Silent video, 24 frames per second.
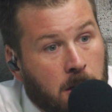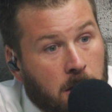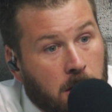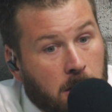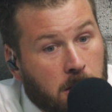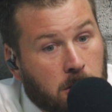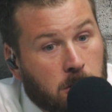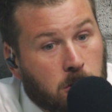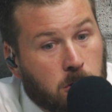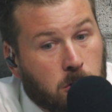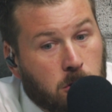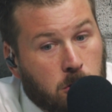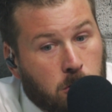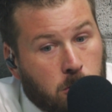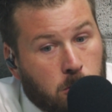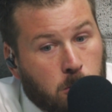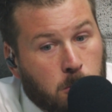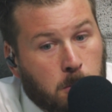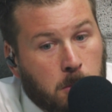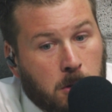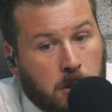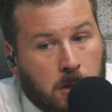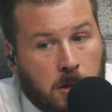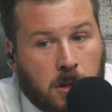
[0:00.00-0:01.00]

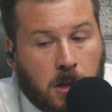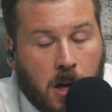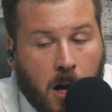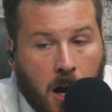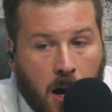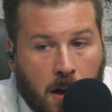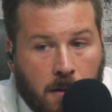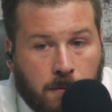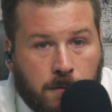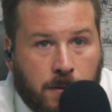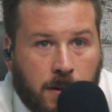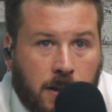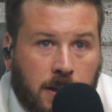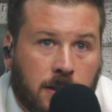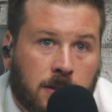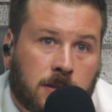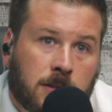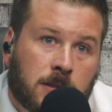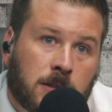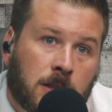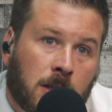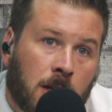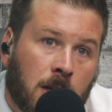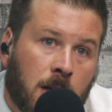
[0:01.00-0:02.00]
consumer
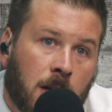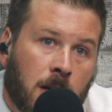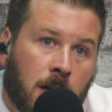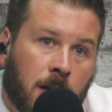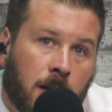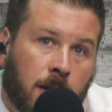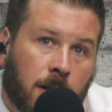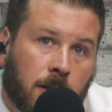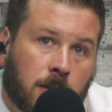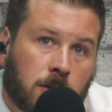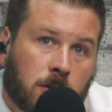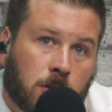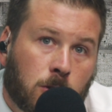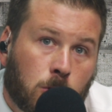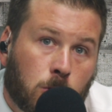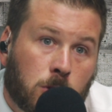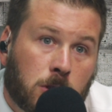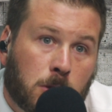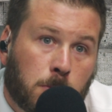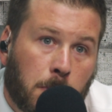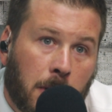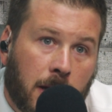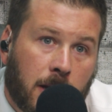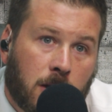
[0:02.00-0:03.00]
confidence to
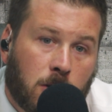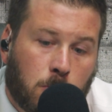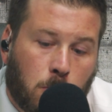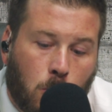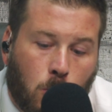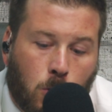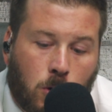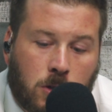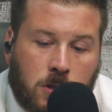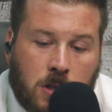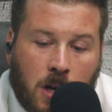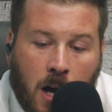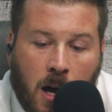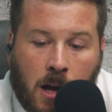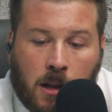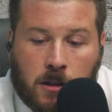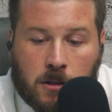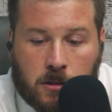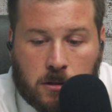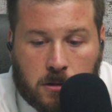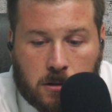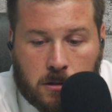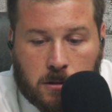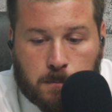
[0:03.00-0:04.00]
spend more
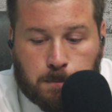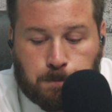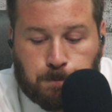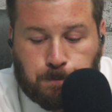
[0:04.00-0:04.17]
dollars.